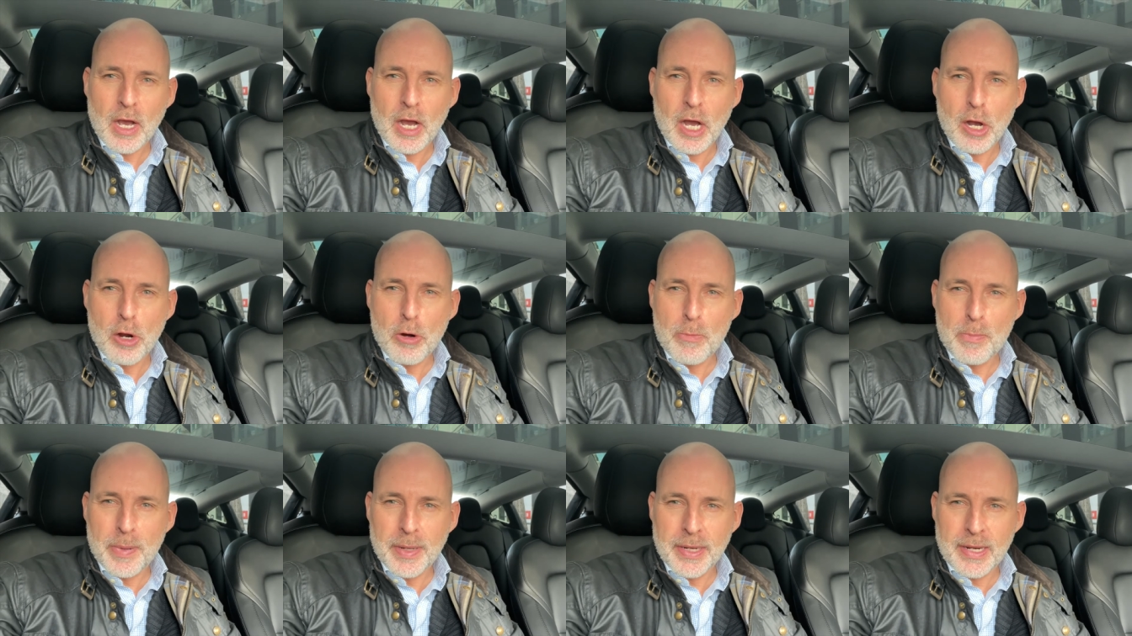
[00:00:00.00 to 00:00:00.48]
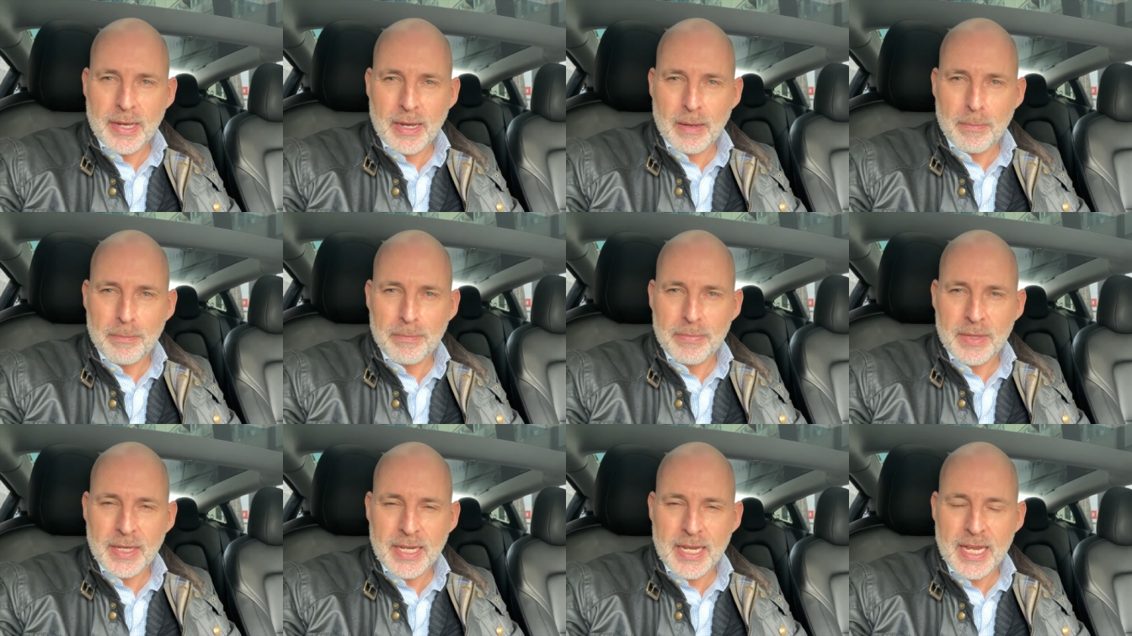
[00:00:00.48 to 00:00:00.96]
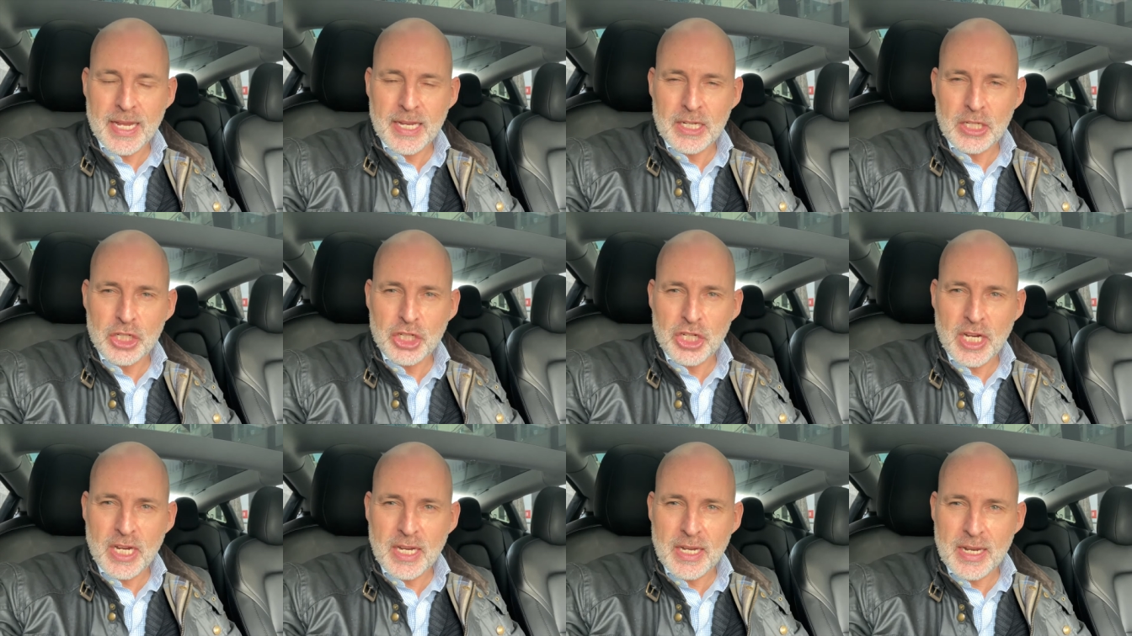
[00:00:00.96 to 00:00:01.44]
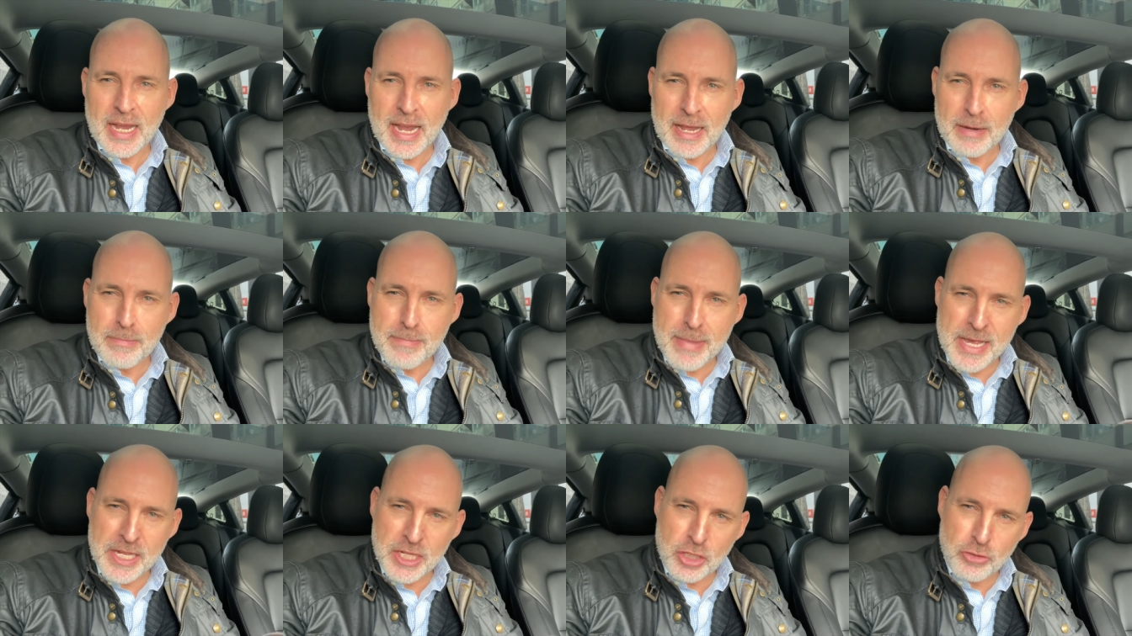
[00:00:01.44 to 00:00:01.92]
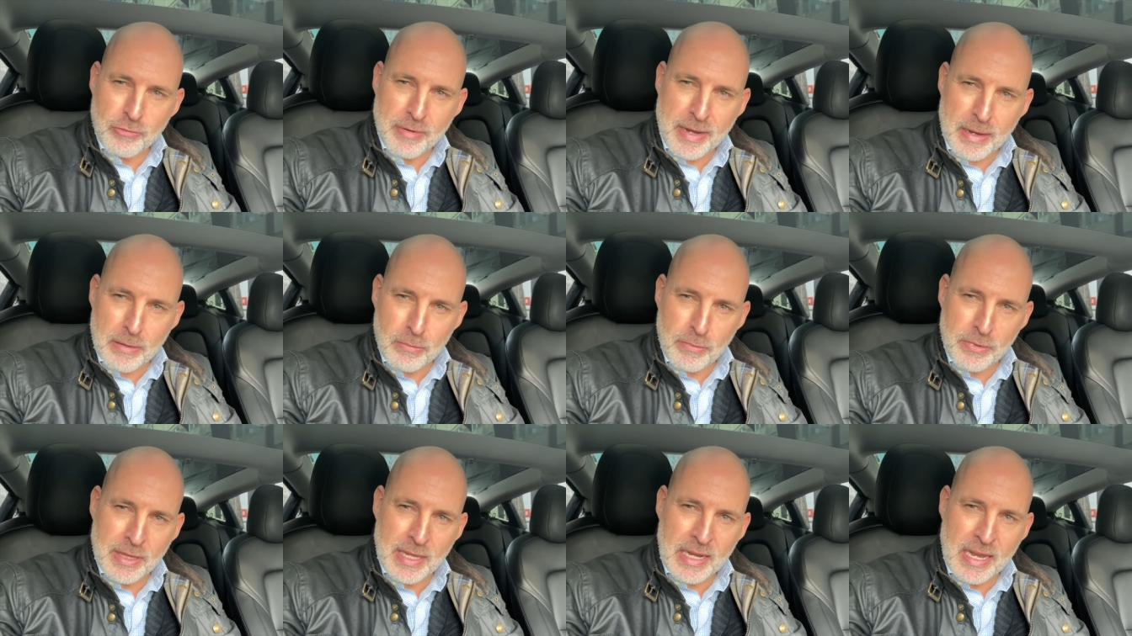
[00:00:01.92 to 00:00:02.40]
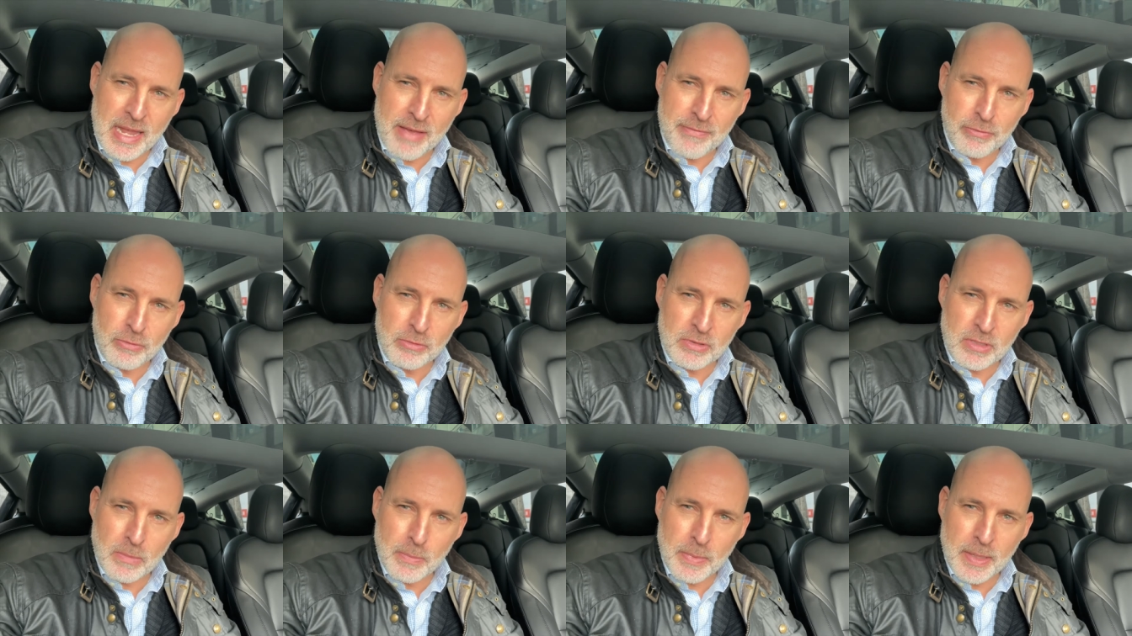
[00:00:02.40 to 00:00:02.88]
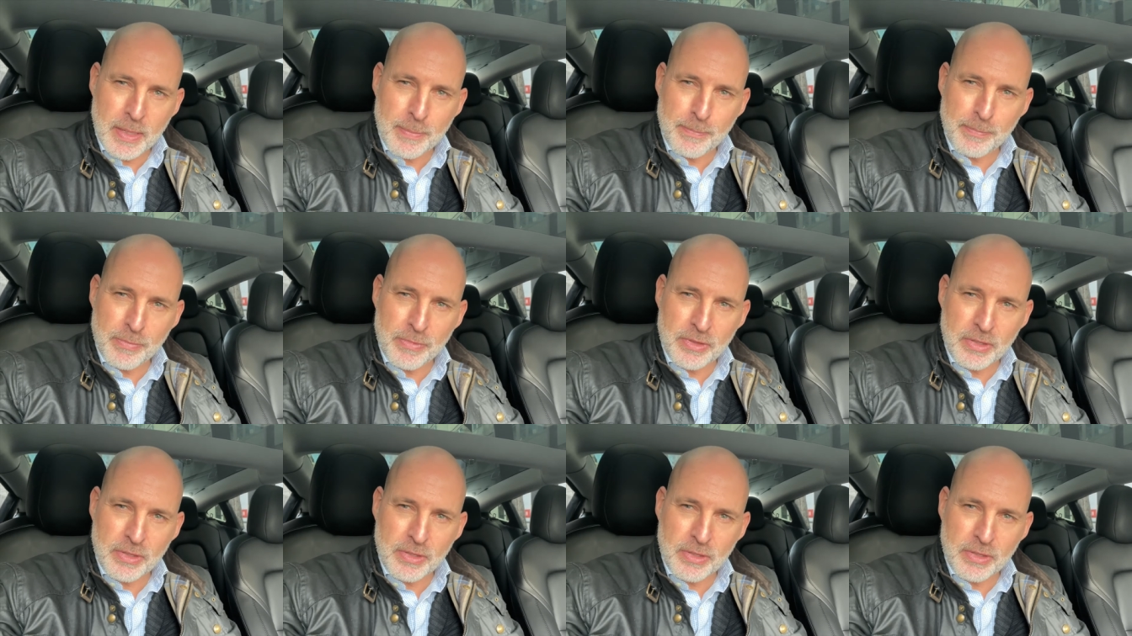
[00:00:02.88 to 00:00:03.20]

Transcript: open up the kitchen and mess around with the levels a bit.